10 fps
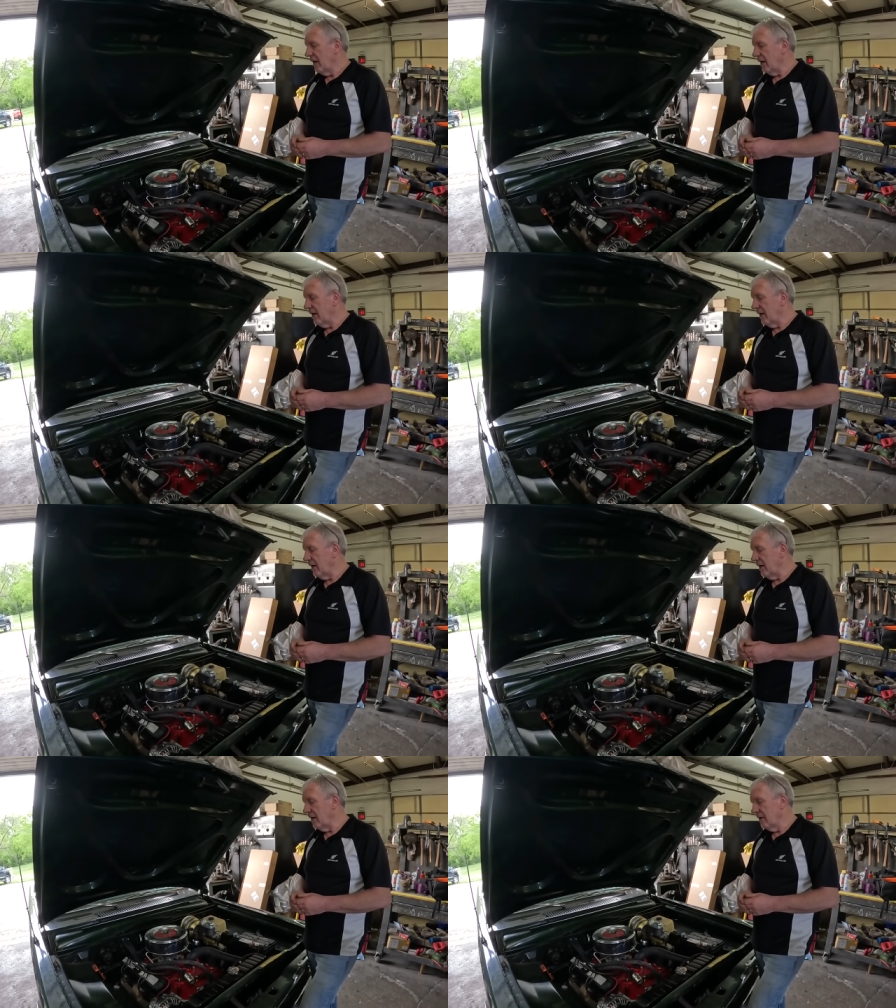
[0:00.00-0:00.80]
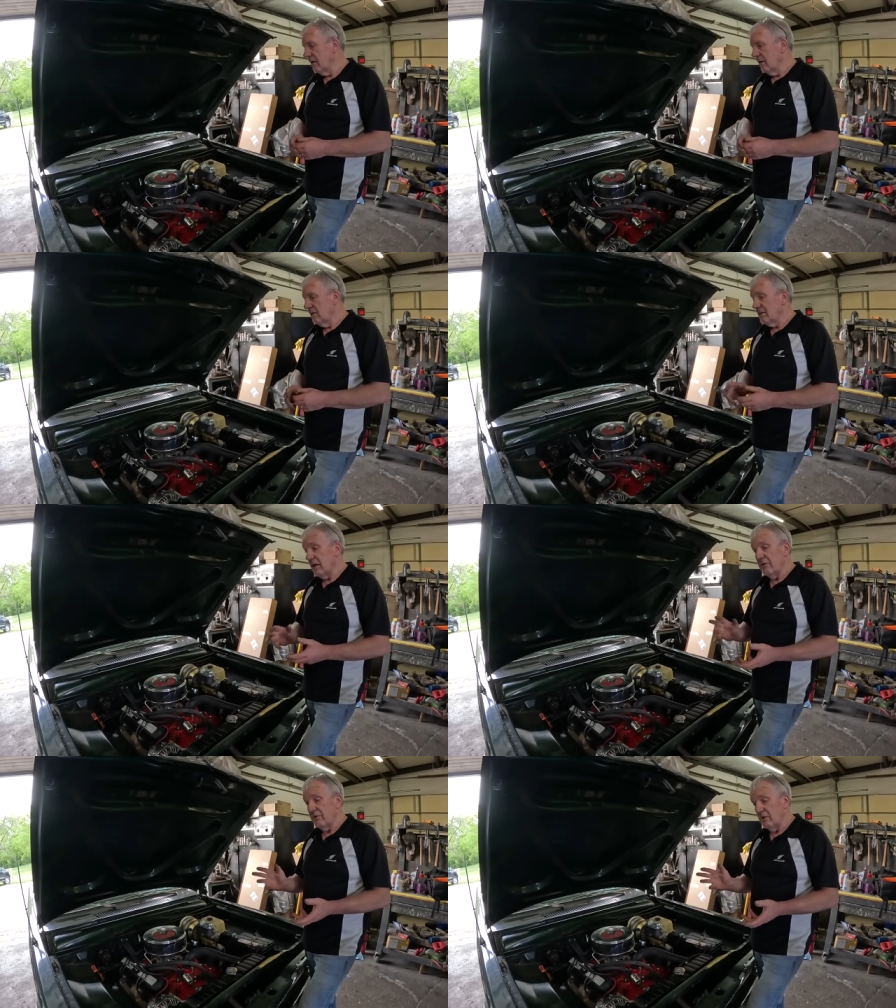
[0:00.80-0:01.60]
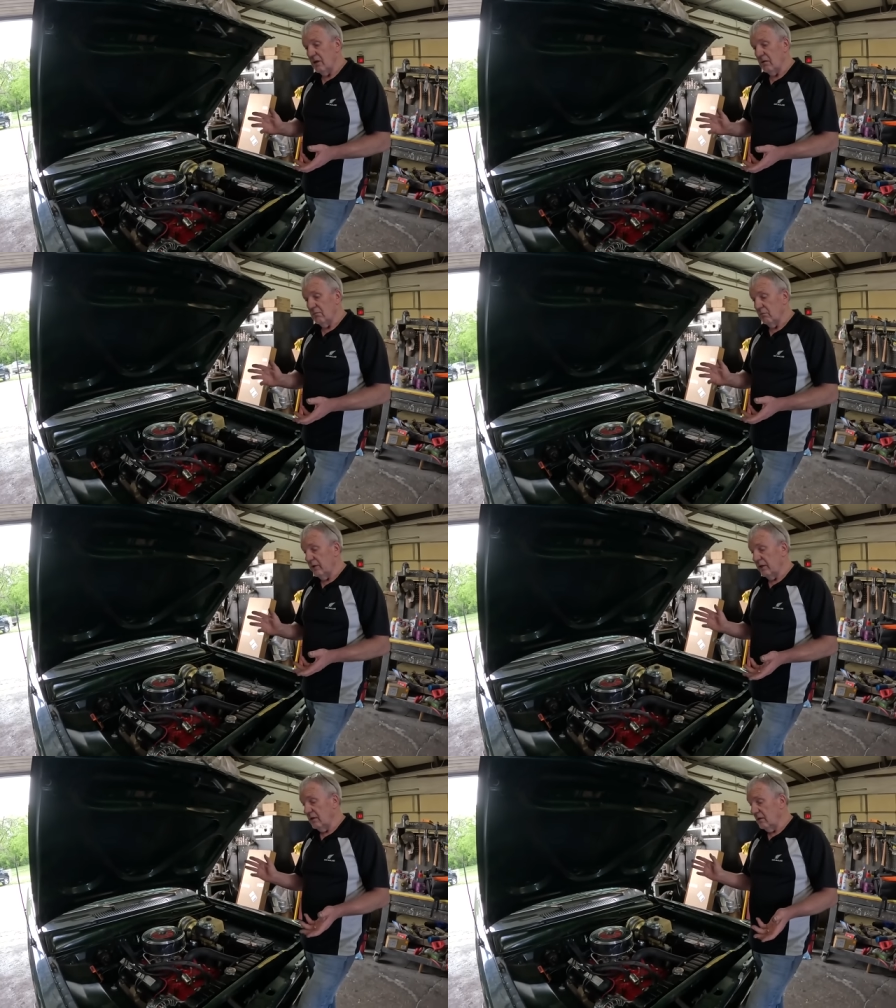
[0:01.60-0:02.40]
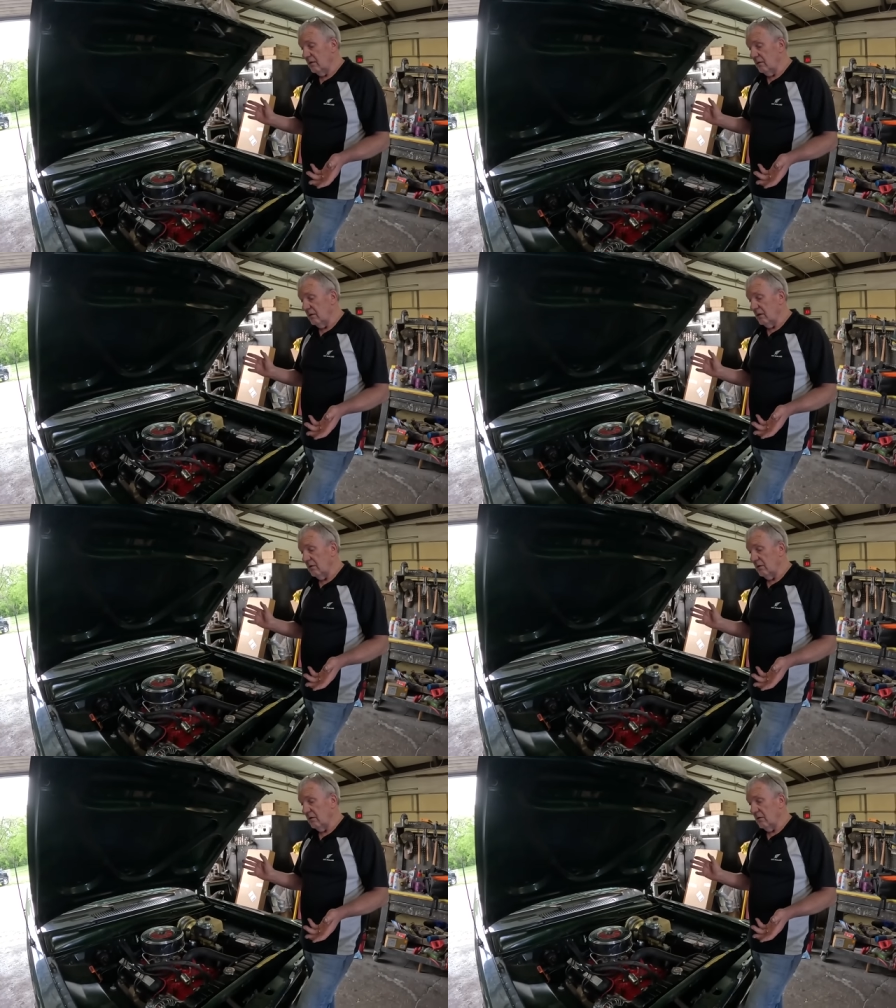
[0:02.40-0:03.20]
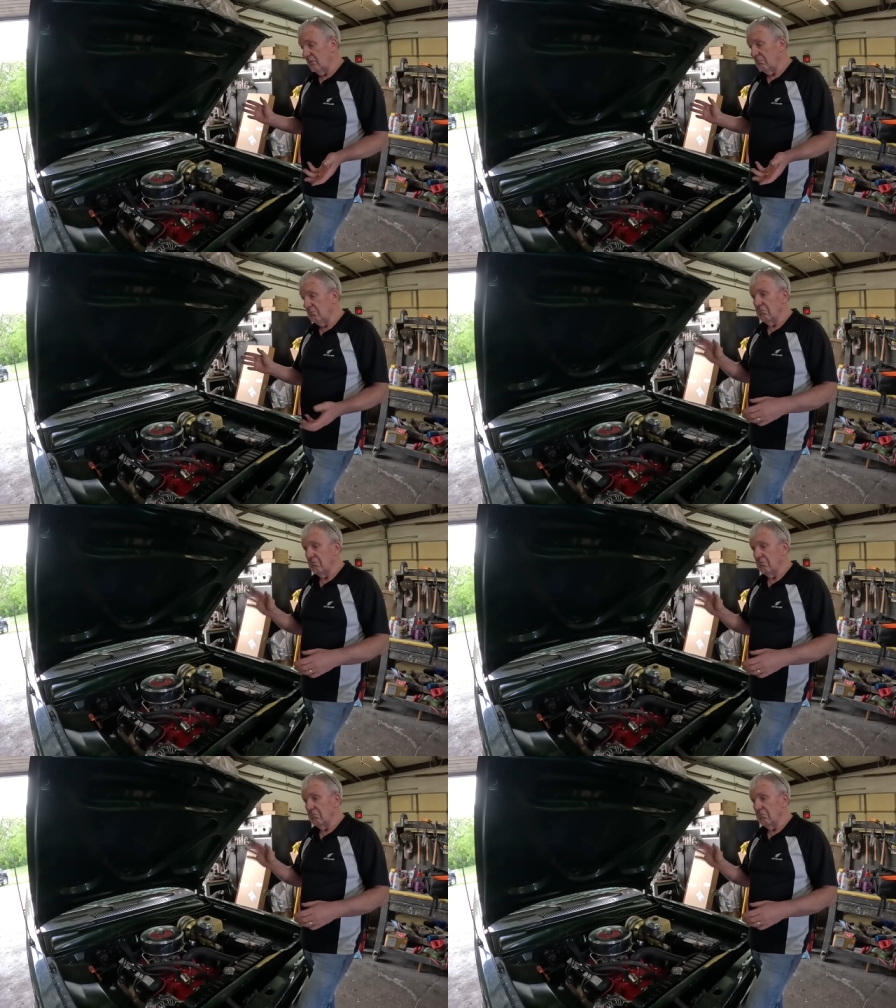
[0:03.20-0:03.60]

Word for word: Uh, so yeah, we're